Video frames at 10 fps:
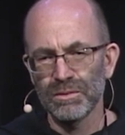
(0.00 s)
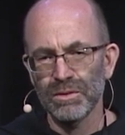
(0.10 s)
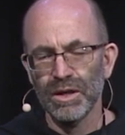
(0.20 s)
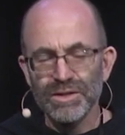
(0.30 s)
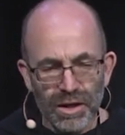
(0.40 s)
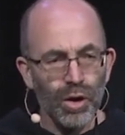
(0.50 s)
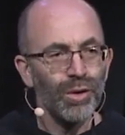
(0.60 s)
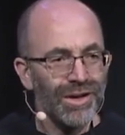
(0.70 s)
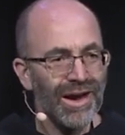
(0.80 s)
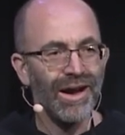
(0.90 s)
I said, "Oh
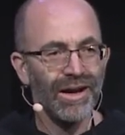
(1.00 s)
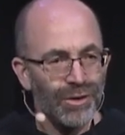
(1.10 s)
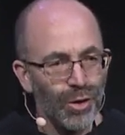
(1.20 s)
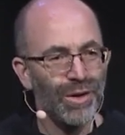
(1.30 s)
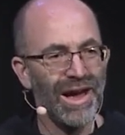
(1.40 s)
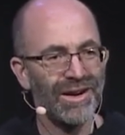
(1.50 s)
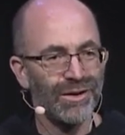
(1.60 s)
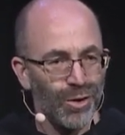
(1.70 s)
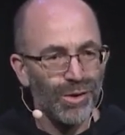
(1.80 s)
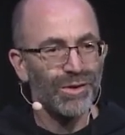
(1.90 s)
yeah, I know that. I
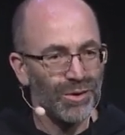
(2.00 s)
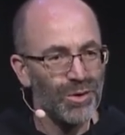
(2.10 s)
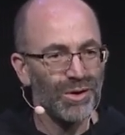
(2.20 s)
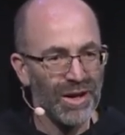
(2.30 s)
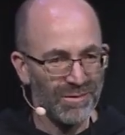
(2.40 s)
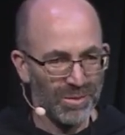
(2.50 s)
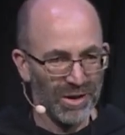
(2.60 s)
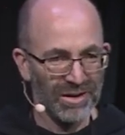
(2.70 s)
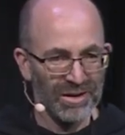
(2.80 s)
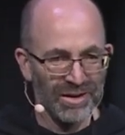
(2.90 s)
know that the Lord loves
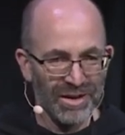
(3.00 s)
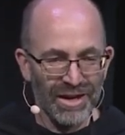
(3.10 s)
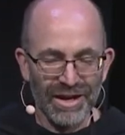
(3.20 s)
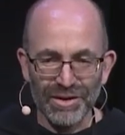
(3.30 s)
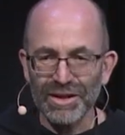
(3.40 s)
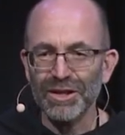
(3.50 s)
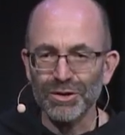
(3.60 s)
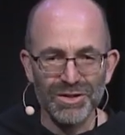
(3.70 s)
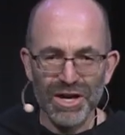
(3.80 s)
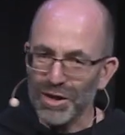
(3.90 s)
me." And I think he
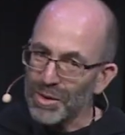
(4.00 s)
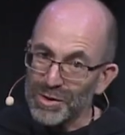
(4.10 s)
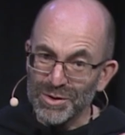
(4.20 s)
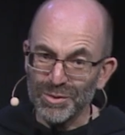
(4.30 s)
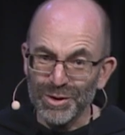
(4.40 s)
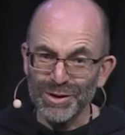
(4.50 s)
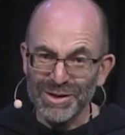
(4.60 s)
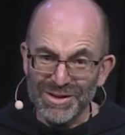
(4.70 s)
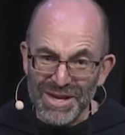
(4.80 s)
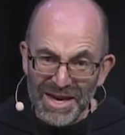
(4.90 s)
could tell I wasn't really
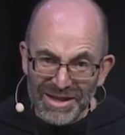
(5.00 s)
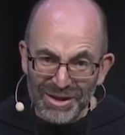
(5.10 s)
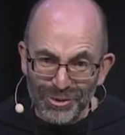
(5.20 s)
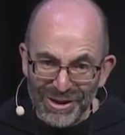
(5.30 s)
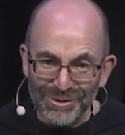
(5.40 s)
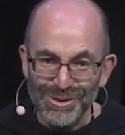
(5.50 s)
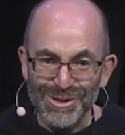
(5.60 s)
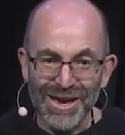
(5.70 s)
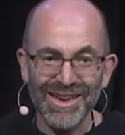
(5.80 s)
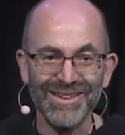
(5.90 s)
taking what he was
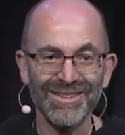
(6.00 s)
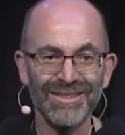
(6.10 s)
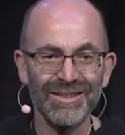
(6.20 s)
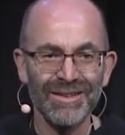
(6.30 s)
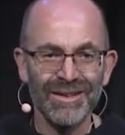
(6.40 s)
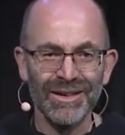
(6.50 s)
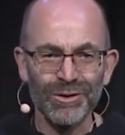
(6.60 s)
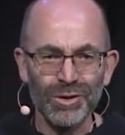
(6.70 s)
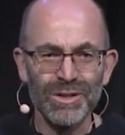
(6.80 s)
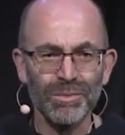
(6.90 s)
saying. He
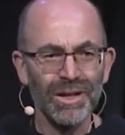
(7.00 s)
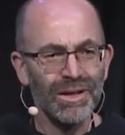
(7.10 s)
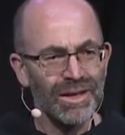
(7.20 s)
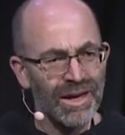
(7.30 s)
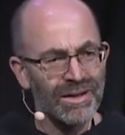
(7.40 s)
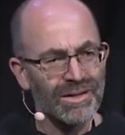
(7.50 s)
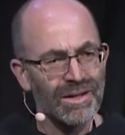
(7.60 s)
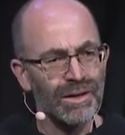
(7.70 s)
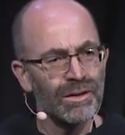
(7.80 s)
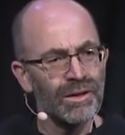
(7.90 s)
looked at me again and he
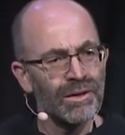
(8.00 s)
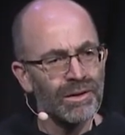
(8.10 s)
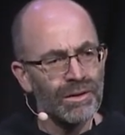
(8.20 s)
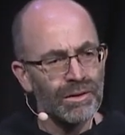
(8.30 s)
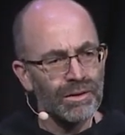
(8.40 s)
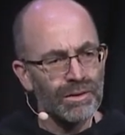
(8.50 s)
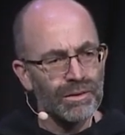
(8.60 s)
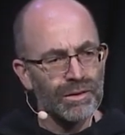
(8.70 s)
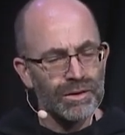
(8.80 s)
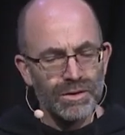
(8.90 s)
said,
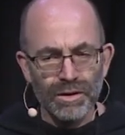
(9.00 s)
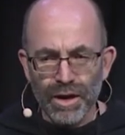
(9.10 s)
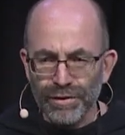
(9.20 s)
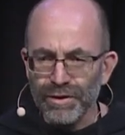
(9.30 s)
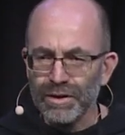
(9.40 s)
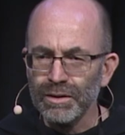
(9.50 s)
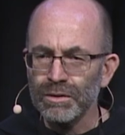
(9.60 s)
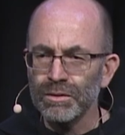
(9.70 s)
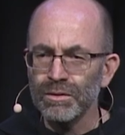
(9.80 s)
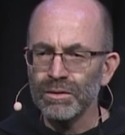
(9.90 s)
"There's nothing
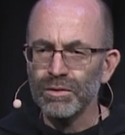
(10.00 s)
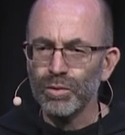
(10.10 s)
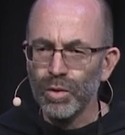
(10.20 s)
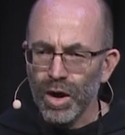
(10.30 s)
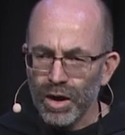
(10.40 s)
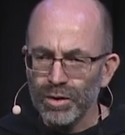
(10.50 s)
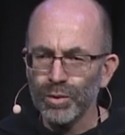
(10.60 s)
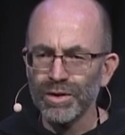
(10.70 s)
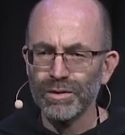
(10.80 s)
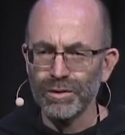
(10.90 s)
wrong
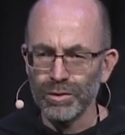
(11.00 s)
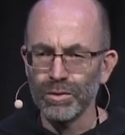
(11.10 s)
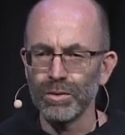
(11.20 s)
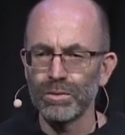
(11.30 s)
with you.